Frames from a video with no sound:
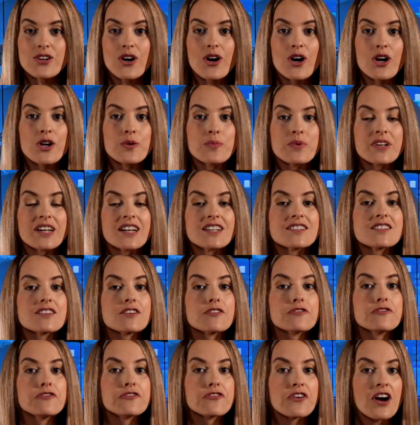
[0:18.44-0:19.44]
are open until
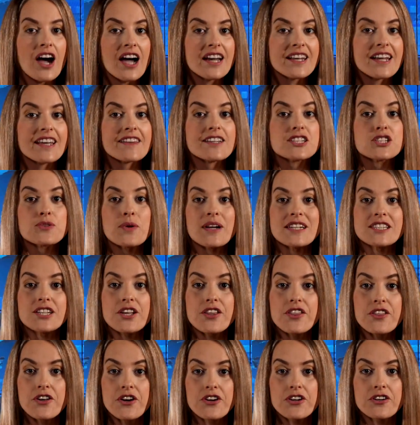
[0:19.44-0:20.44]
Friday the
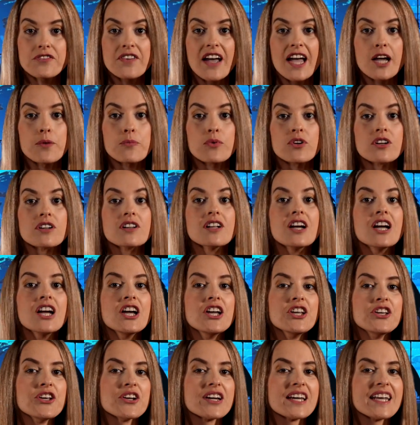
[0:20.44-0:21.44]
23rd of April.
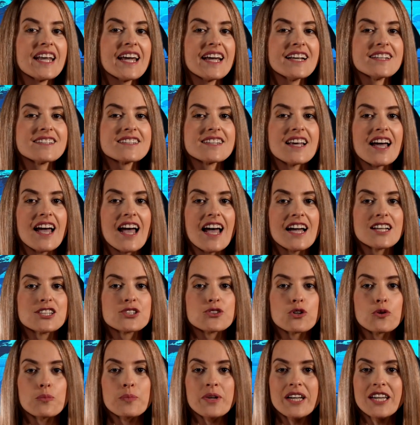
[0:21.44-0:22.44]
You can enter at
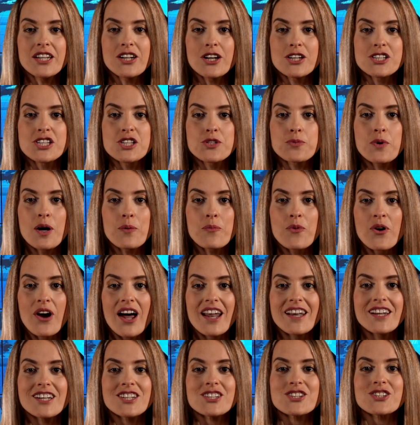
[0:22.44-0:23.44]

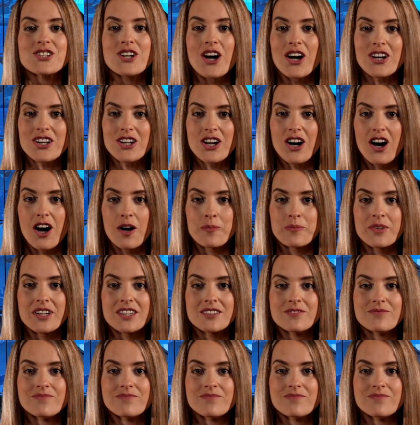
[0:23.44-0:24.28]
torpedoswimrun.com.